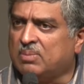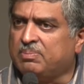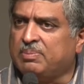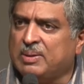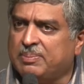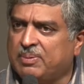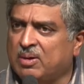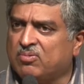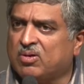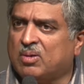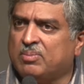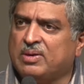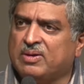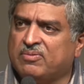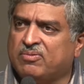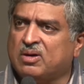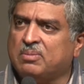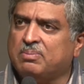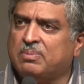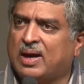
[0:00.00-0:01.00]
people from
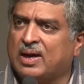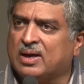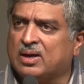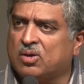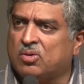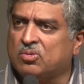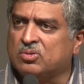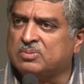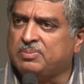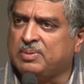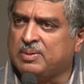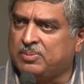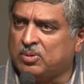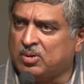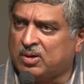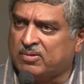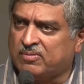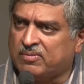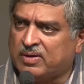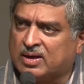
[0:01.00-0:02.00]
different backgrounds, people
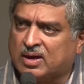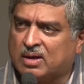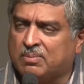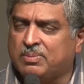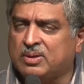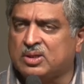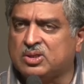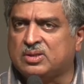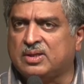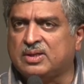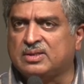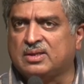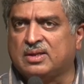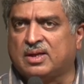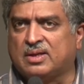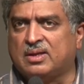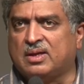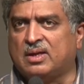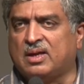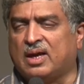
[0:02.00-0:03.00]
have accomplished things in
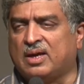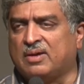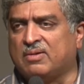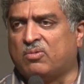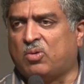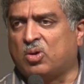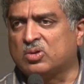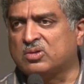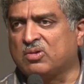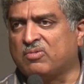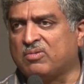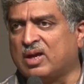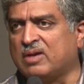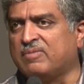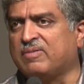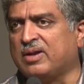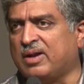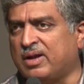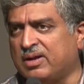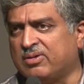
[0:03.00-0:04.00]
other walks of
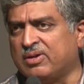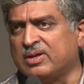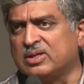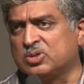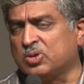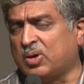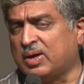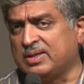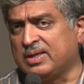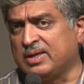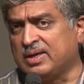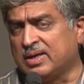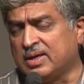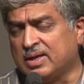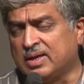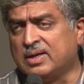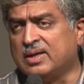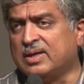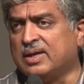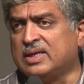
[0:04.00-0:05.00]
life are entering. So I think
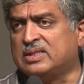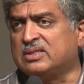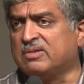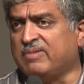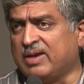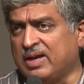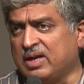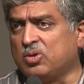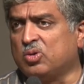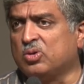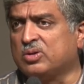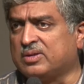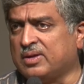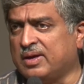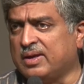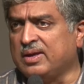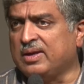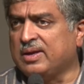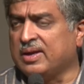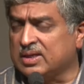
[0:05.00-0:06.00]
it's a very good
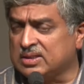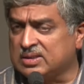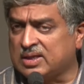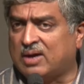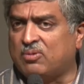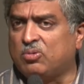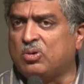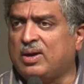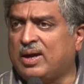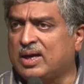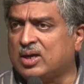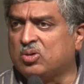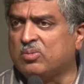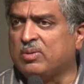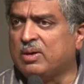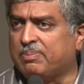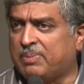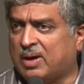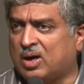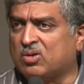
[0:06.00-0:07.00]
thing. Yes, I would like to
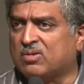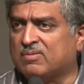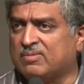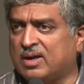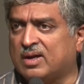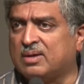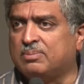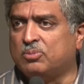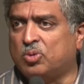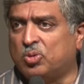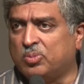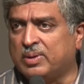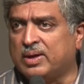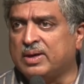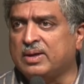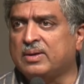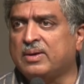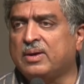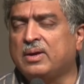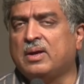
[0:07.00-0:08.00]
be part of that
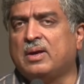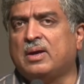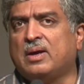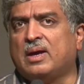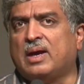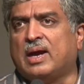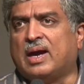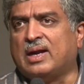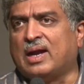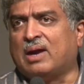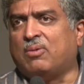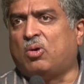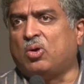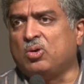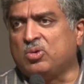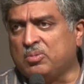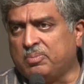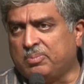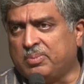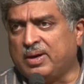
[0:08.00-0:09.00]
movement. And I
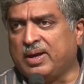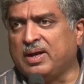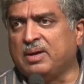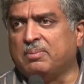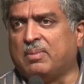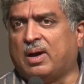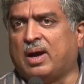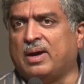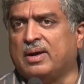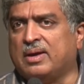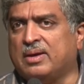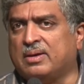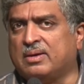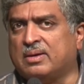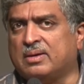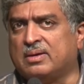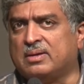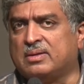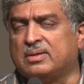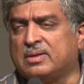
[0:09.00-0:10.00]
want to bring my
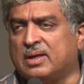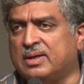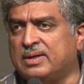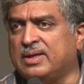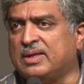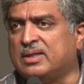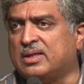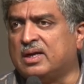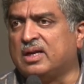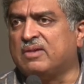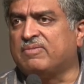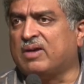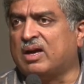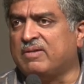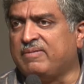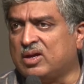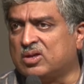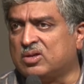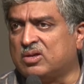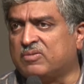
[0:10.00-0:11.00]
30,
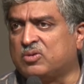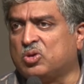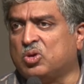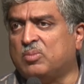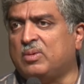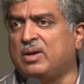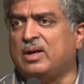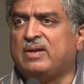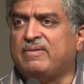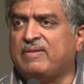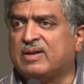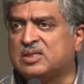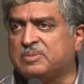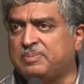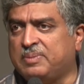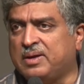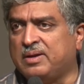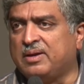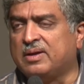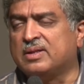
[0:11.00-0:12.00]
35 years of cumulative
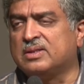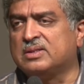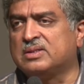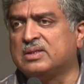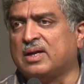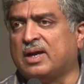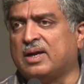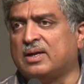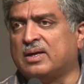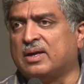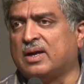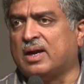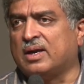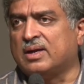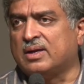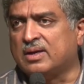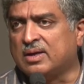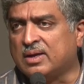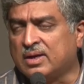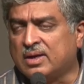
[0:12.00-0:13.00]
experience
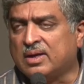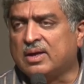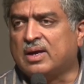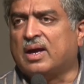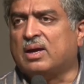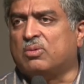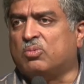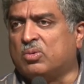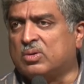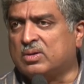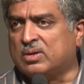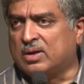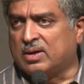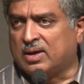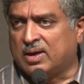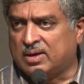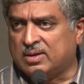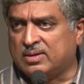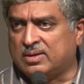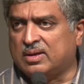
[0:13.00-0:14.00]

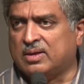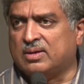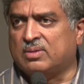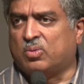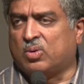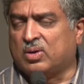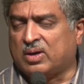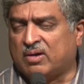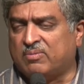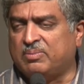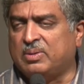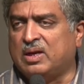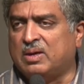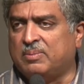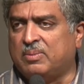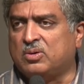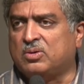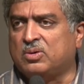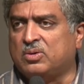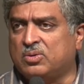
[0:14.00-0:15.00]
and what I've been
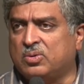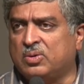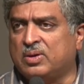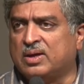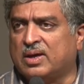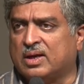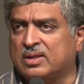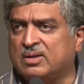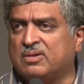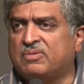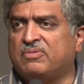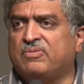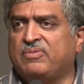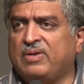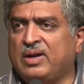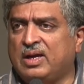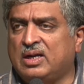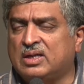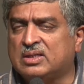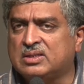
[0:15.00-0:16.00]
able to do in other
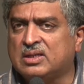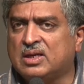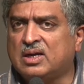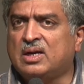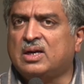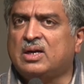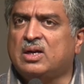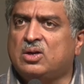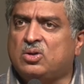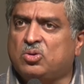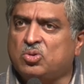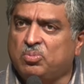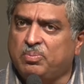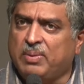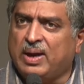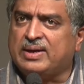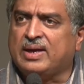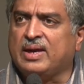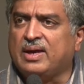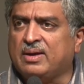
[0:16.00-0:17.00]
fields to
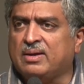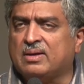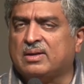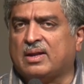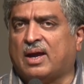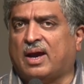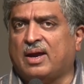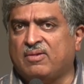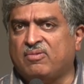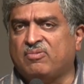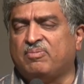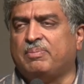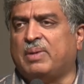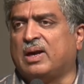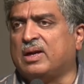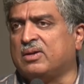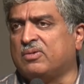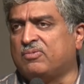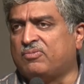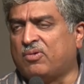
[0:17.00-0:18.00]
making life
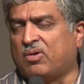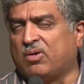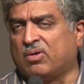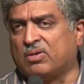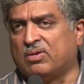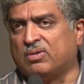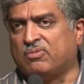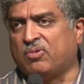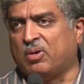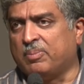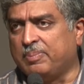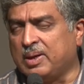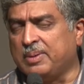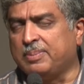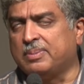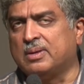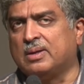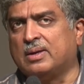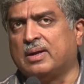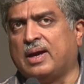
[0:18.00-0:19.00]
better for
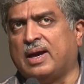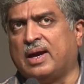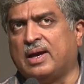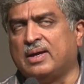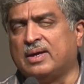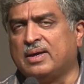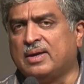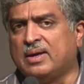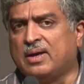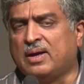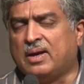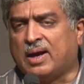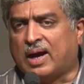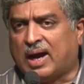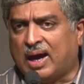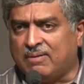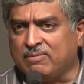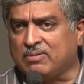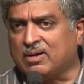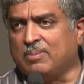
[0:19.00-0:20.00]
people. And
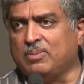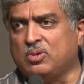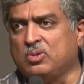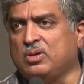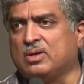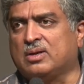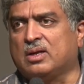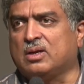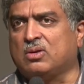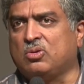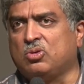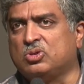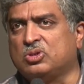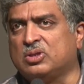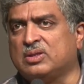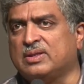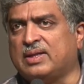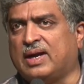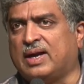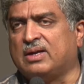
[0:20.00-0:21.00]
I've come to the
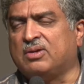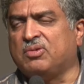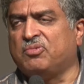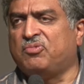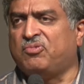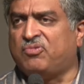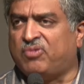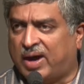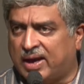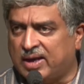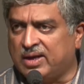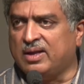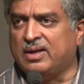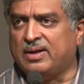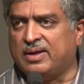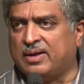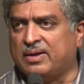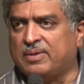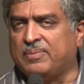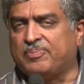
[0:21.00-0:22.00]
conclusion that
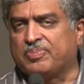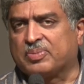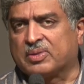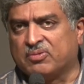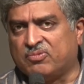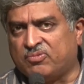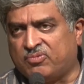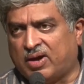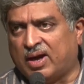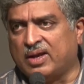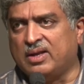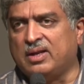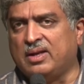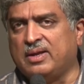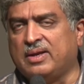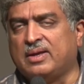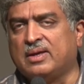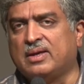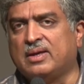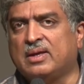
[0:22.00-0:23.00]
finally,
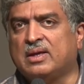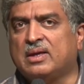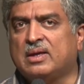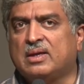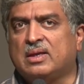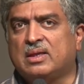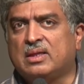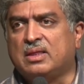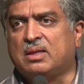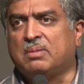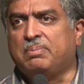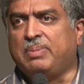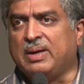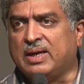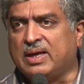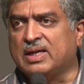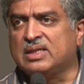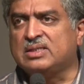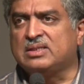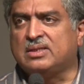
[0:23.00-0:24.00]
the
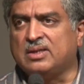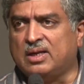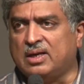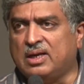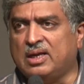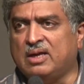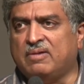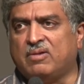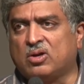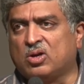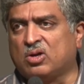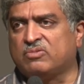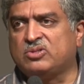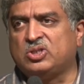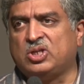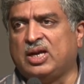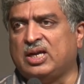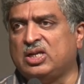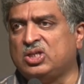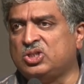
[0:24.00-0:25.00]
biggest lever of
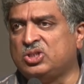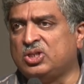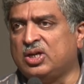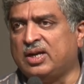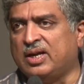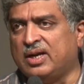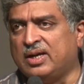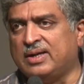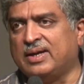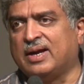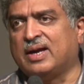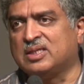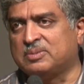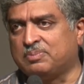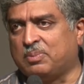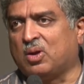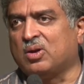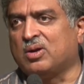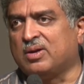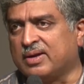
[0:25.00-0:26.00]
change in India is
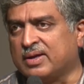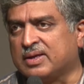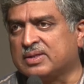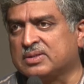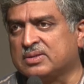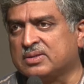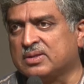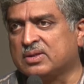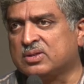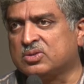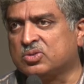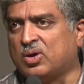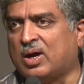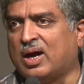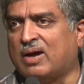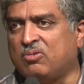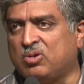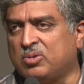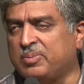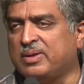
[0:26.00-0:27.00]
politics. So I
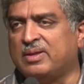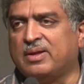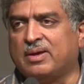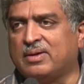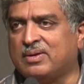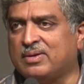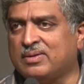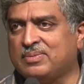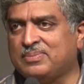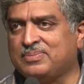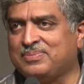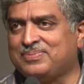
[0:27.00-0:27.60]
have to be there.